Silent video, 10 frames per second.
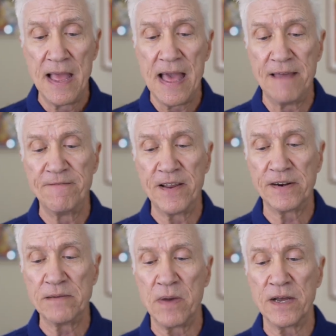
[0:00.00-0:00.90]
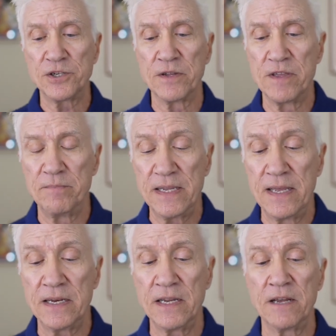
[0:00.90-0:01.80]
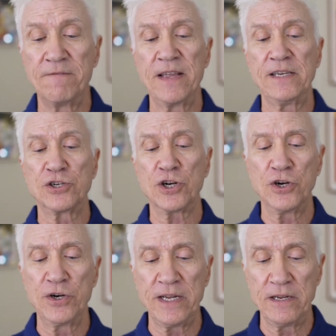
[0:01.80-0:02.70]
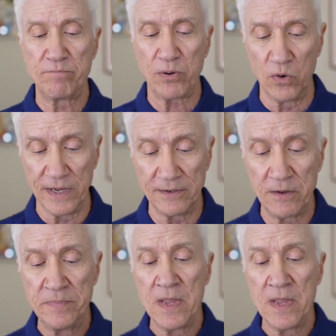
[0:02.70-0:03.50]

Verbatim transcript: and very much at the beginning of a turning point.